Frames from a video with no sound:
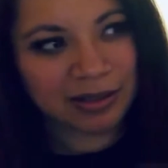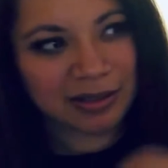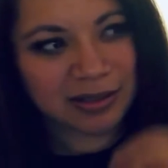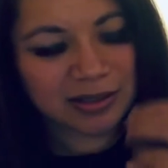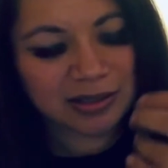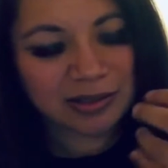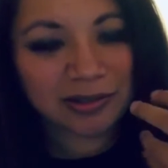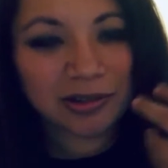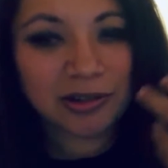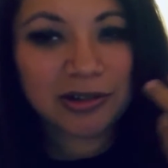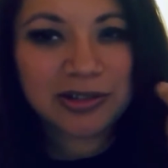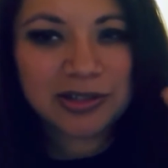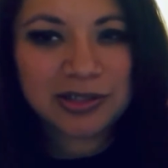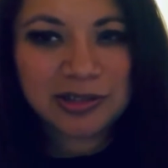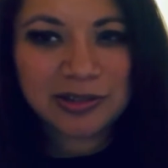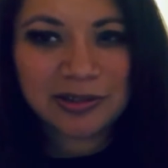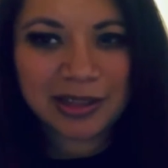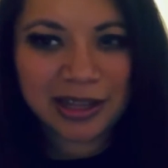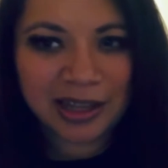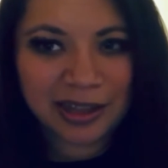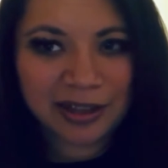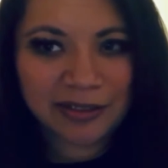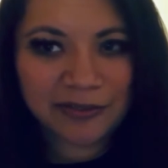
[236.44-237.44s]
So don't do
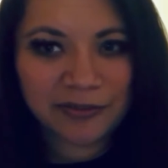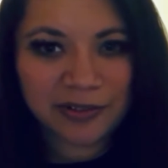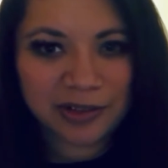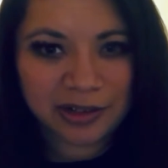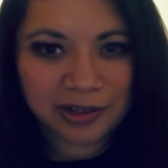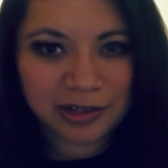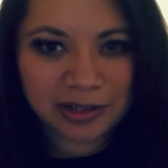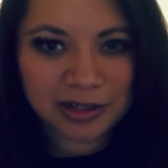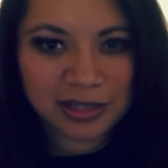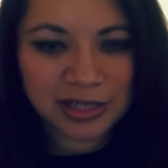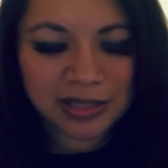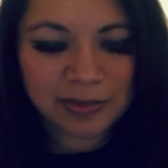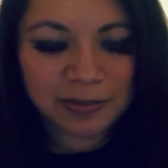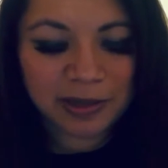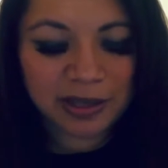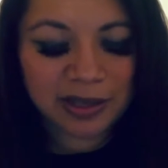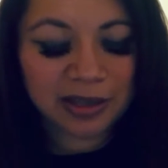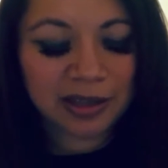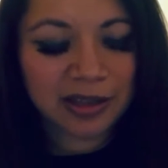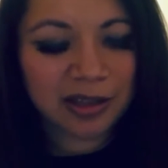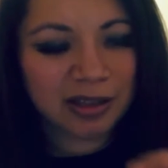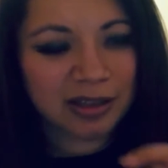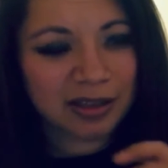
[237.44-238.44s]
that if it hurts, but
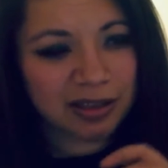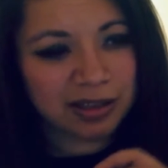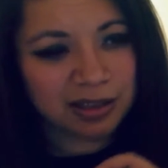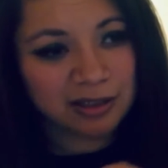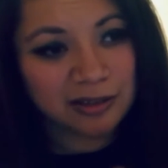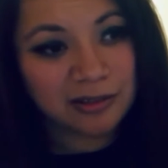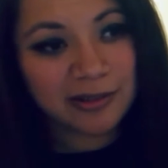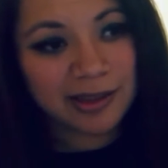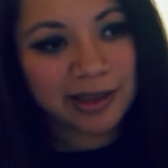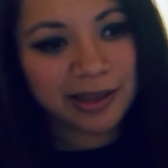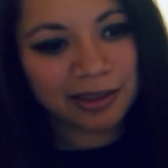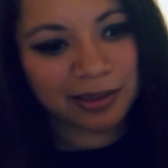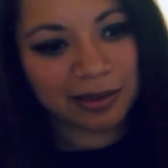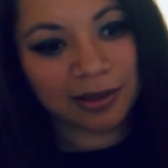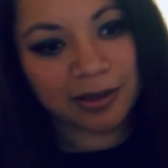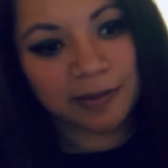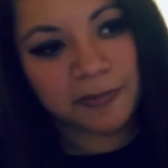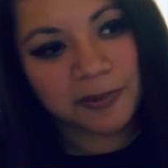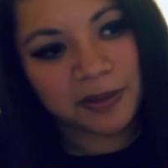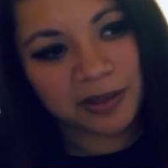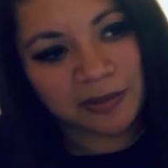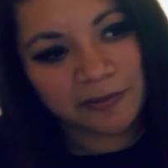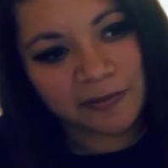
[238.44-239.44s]
you can look
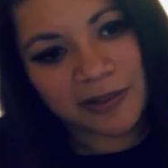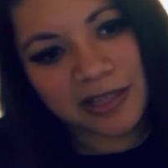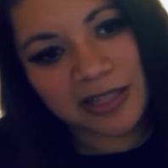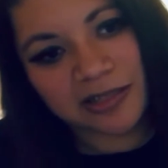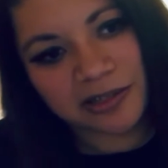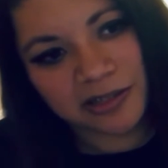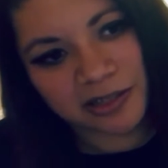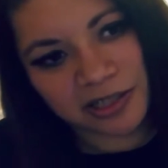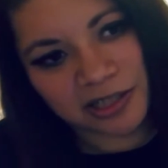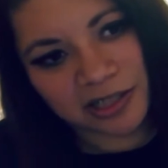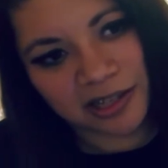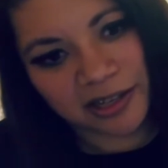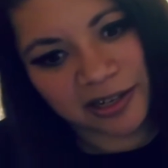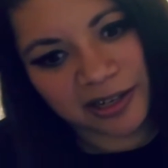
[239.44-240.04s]
up on the research on